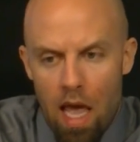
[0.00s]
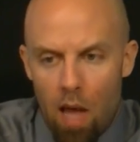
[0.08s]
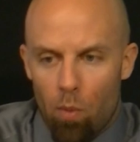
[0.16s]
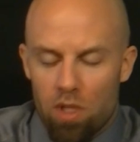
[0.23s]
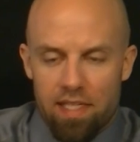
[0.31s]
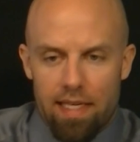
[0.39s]

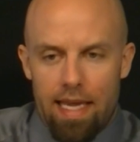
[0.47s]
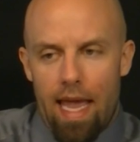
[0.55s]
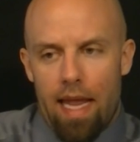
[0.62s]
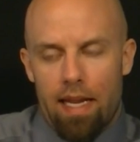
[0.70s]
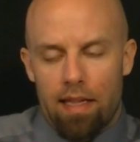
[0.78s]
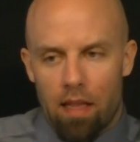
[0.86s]
And once
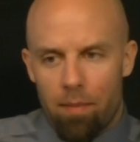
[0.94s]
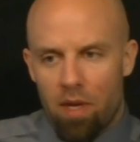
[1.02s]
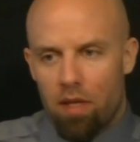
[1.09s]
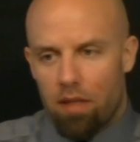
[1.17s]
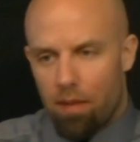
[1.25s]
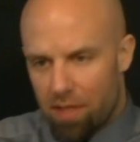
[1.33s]
again, and let
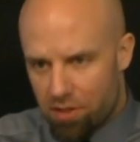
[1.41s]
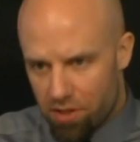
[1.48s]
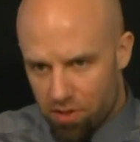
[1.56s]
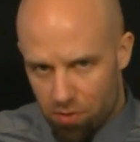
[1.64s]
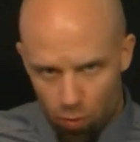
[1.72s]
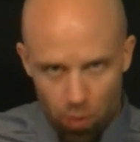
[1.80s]
me
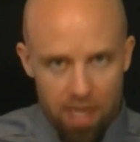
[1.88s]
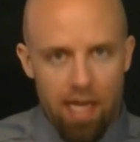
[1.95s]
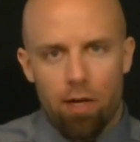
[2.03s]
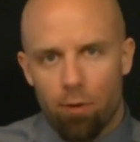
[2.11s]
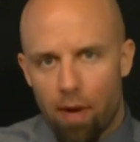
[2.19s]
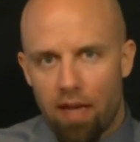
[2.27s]
just
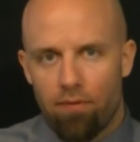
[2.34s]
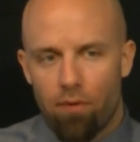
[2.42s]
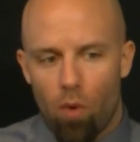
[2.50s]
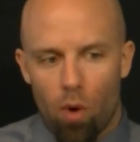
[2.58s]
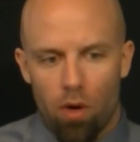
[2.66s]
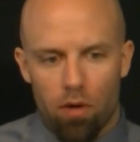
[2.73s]
reiterate
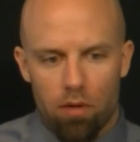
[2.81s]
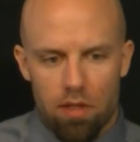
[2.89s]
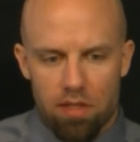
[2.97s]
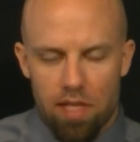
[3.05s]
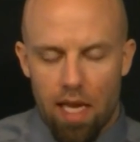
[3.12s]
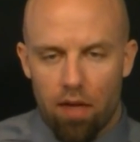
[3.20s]
for
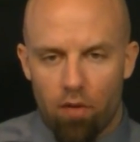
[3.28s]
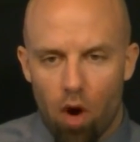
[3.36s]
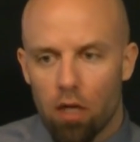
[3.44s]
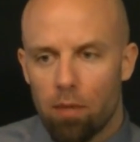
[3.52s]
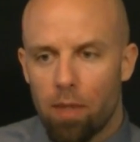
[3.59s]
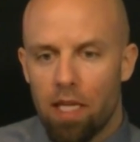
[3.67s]
the sake of
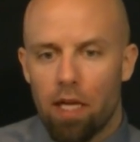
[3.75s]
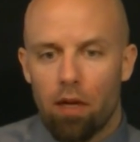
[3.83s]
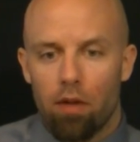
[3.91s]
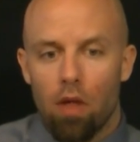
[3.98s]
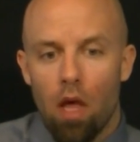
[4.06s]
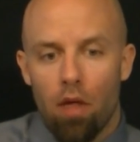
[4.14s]
argument
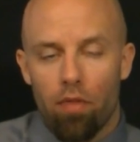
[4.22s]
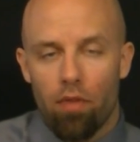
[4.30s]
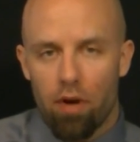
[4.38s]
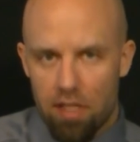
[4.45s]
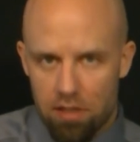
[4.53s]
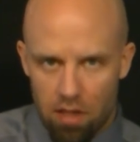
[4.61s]
here,
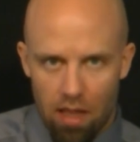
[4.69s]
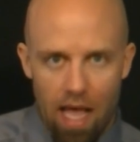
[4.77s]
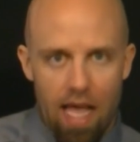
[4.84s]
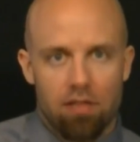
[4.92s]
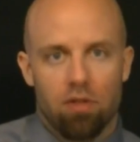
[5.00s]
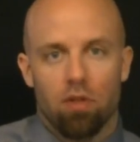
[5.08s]
there is
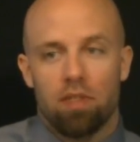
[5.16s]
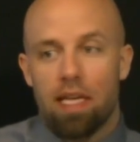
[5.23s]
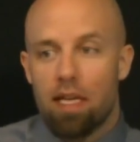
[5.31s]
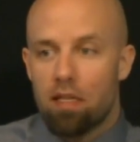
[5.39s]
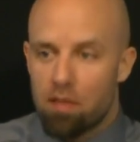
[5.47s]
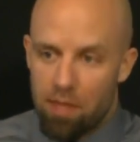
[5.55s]
classical
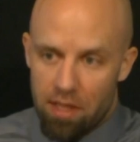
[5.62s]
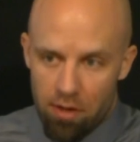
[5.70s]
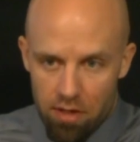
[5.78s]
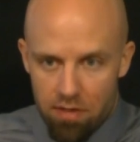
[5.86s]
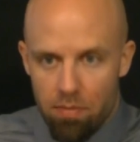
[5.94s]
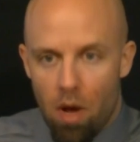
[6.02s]
deism and
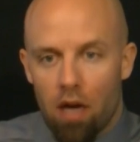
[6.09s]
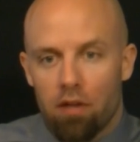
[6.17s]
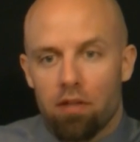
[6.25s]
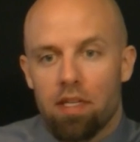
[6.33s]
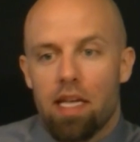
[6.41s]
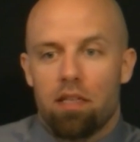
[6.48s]
there is
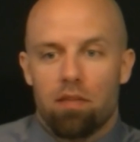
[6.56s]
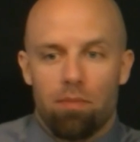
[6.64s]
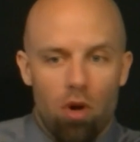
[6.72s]
modern deism.